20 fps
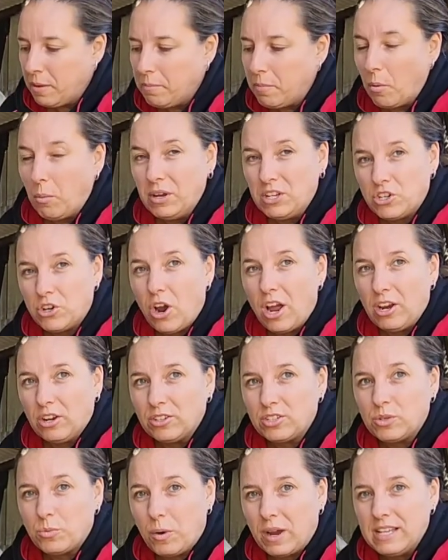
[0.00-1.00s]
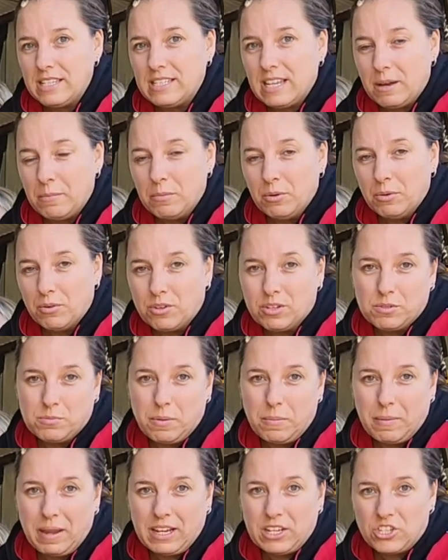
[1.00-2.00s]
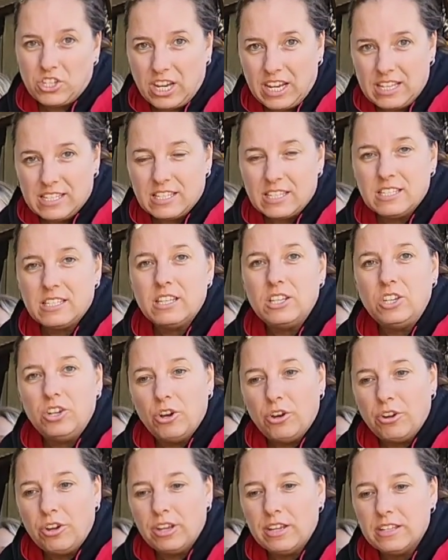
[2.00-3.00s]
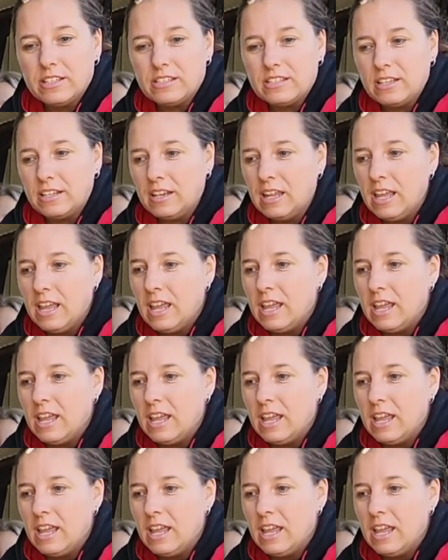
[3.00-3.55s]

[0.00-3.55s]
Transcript: But we try not to waste our milk because we make cheeses and yogurts and